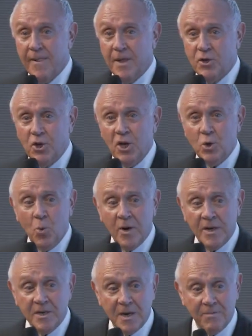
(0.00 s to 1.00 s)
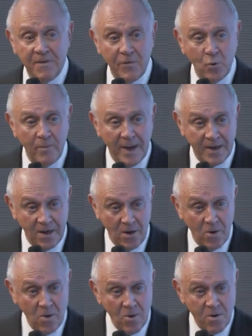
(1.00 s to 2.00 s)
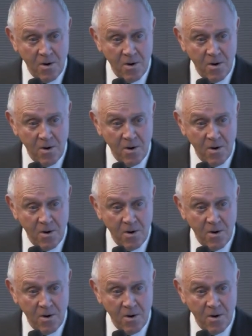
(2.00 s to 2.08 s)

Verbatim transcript: The G20, some of you might know,